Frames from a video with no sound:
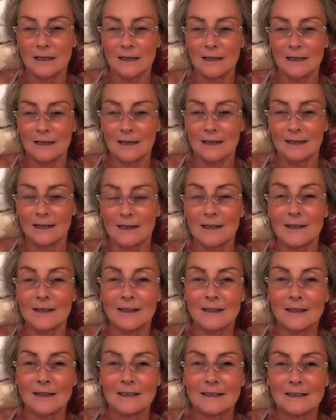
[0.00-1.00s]
Yeah.
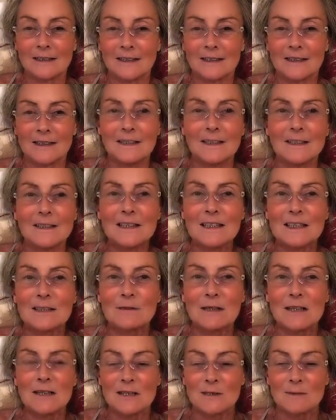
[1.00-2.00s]

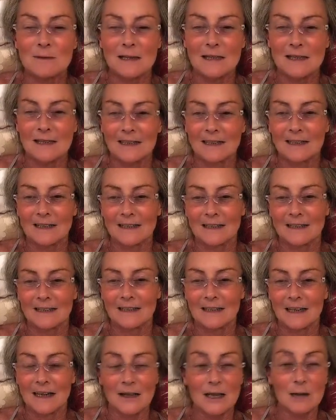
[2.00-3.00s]
Sweet, sweet.
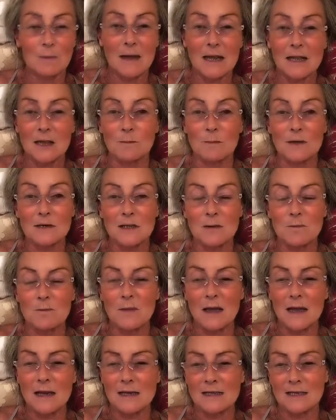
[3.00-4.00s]
They make the most
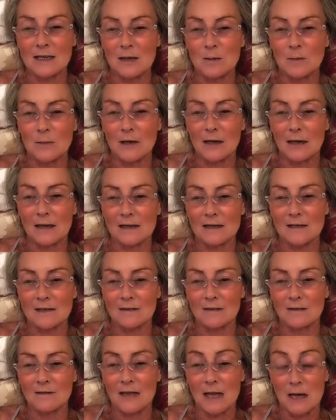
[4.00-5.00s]
amazing pets.
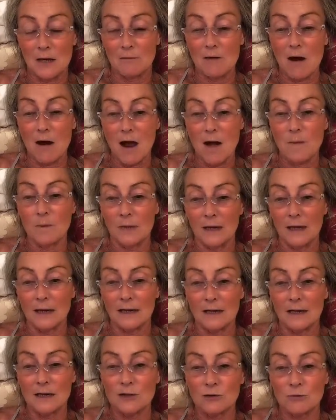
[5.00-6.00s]
As they grow up like
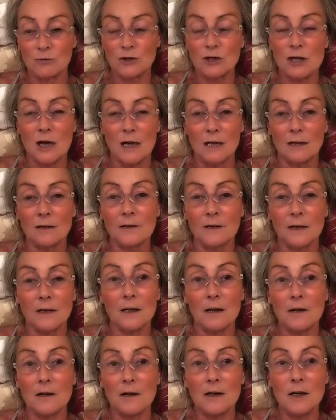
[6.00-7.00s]
as your child, they
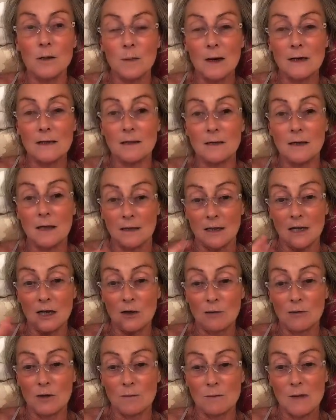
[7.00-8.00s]
don't know any better and they think
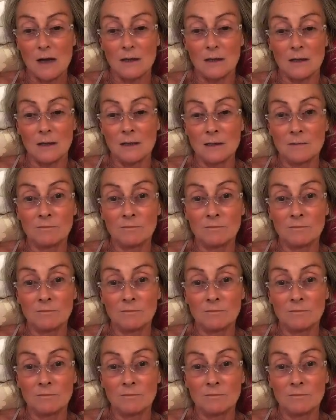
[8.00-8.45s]
you're the mother.